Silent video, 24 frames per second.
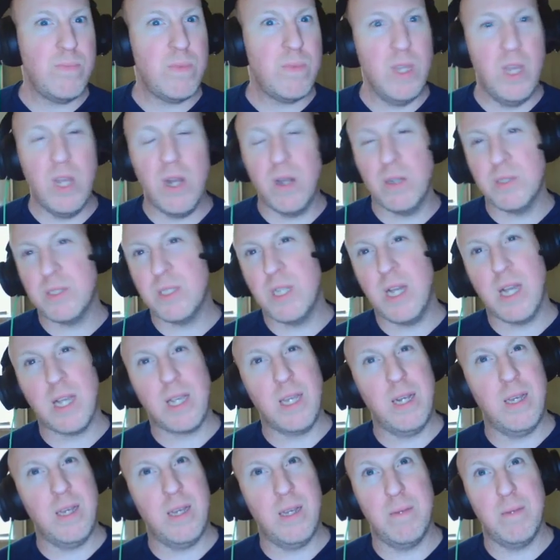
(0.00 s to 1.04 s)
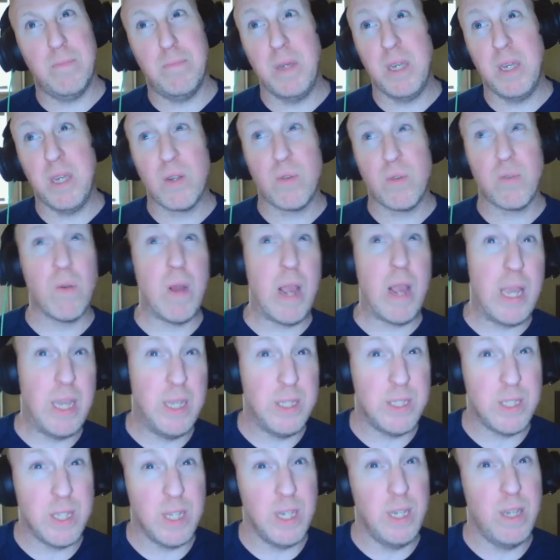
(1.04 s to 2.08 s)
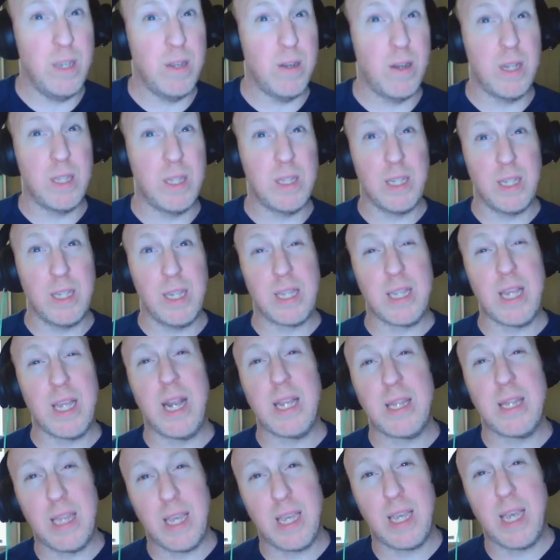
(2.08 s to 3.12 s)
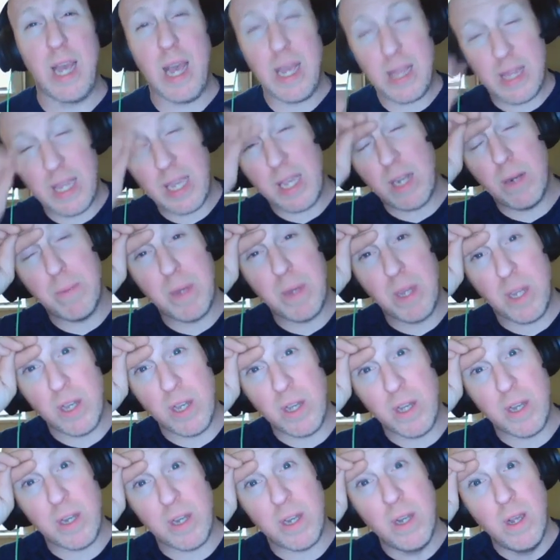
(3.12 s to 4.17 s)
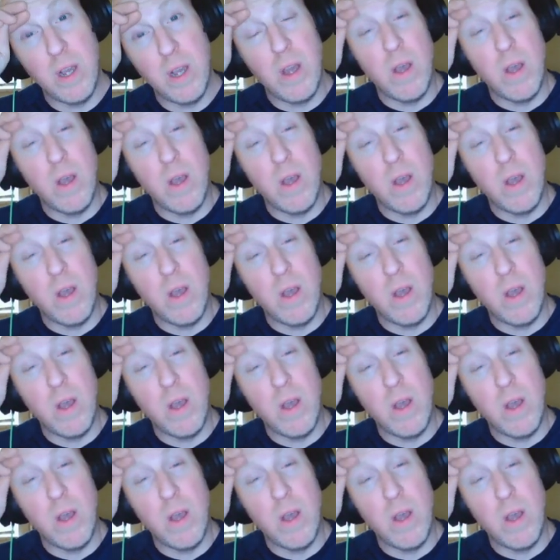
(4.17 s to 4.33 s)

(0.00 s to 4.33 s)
it's not gonna be crazy or anything like that. I think it'll be good.